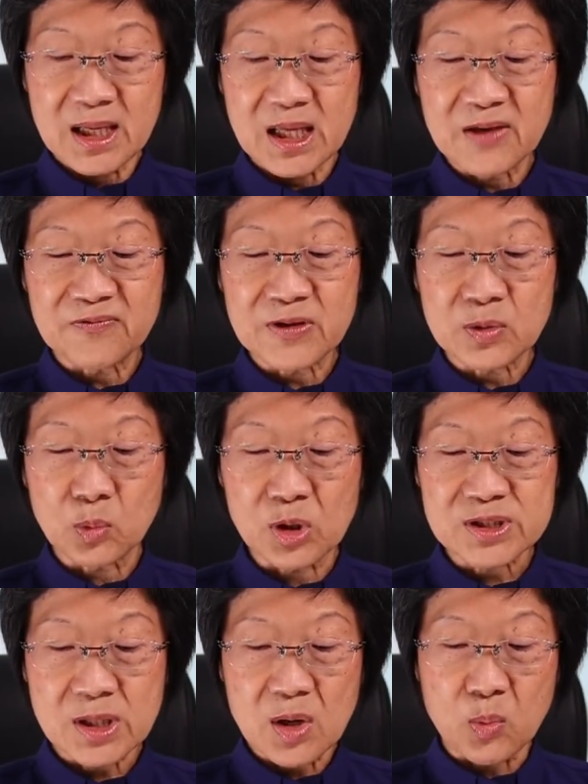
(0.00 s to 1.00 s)
if it
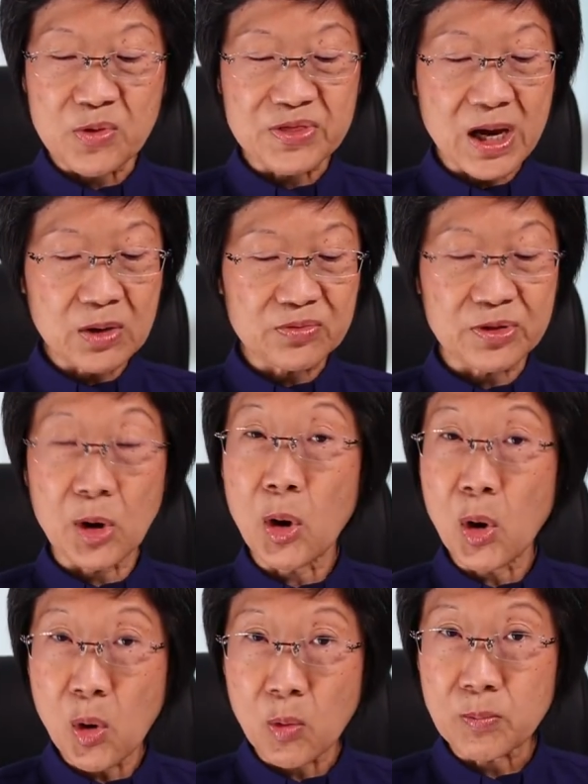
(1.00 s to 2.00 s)
was without the
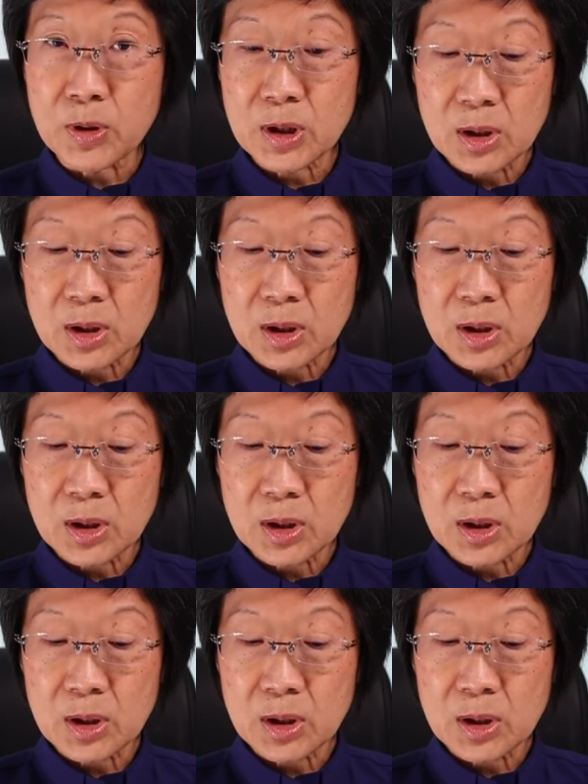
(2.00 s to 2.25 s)
hope